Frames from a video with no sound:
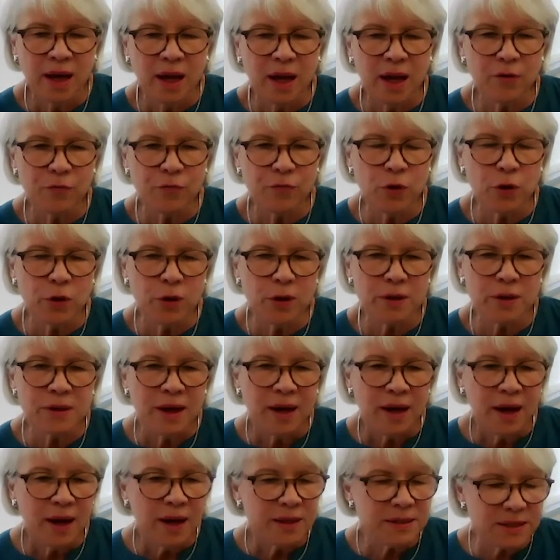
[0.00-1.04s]
if you're
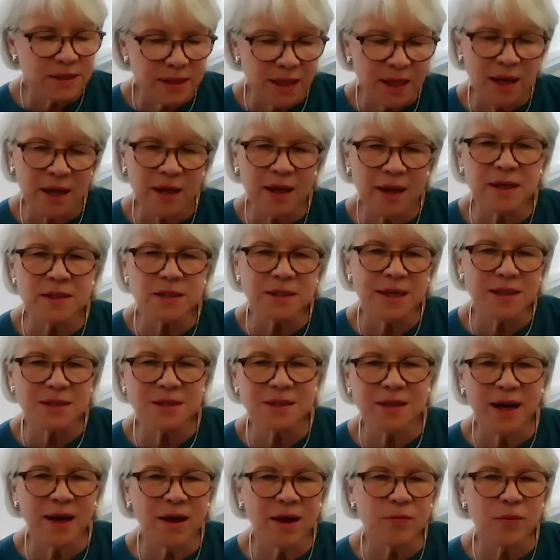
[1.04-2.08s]
sitting, as they
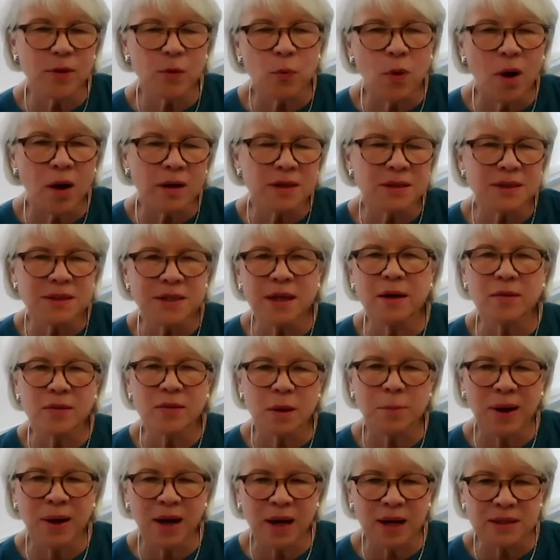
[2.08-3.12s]
say, on the wrong seat on
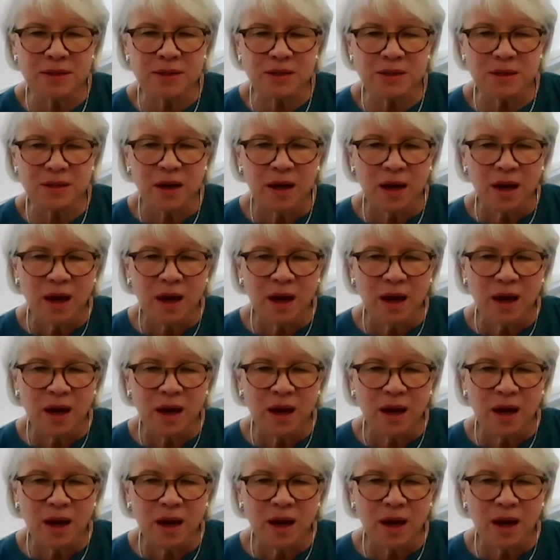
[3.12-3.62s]
the bus,